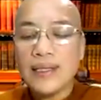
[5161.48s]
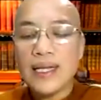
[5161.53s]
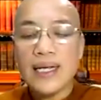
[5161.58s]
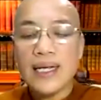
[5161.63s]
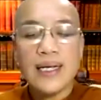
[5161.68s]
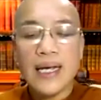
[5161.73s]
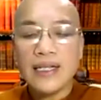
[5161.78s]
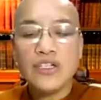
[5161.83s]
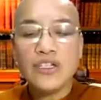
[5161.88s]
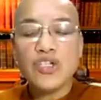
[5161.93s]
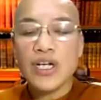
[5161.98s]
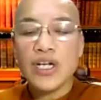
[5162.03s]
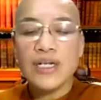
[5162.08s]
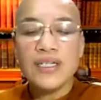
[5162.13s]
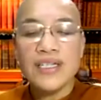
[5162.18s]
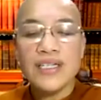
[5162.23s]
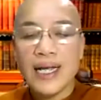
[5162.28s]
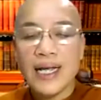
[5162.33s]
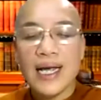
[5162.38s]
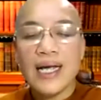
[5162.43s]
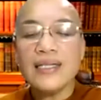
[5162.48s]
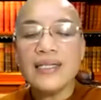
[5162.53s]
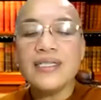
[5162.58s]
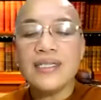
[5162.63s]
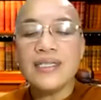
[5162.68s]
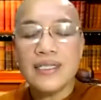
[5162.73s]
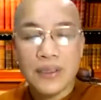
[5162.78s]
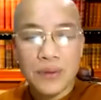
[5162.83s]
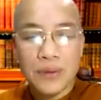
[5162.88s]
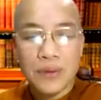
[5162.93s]
then they can change their
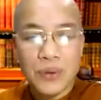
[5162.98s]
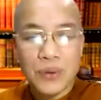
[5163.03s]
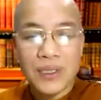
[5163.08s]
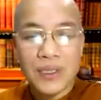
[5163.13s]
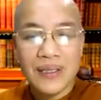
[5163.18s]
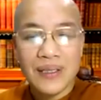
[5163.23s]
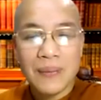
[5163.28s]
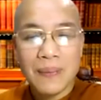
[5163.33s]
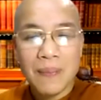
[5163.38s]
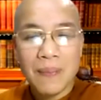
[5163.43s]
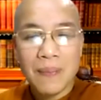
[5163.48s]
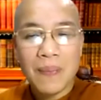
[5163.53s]
attitude